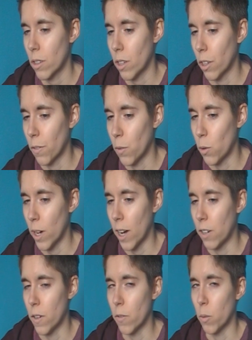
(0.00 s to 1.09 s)
And I thought, out
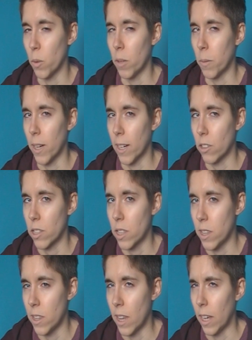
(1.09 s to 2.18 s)
of everybody in my house,
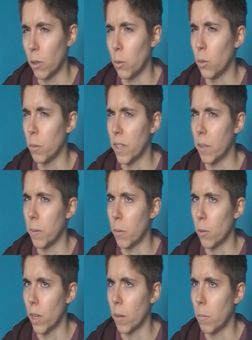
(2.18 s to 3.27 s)
they would be the
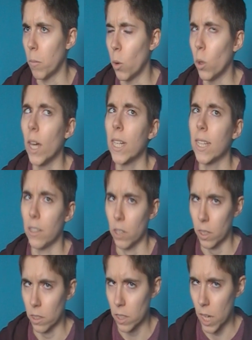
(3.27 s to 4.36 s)
people that are more likely to
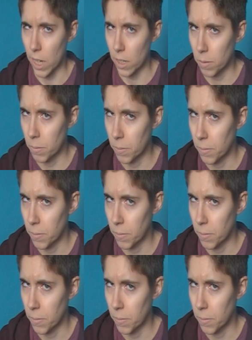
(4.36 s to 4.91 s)
understand.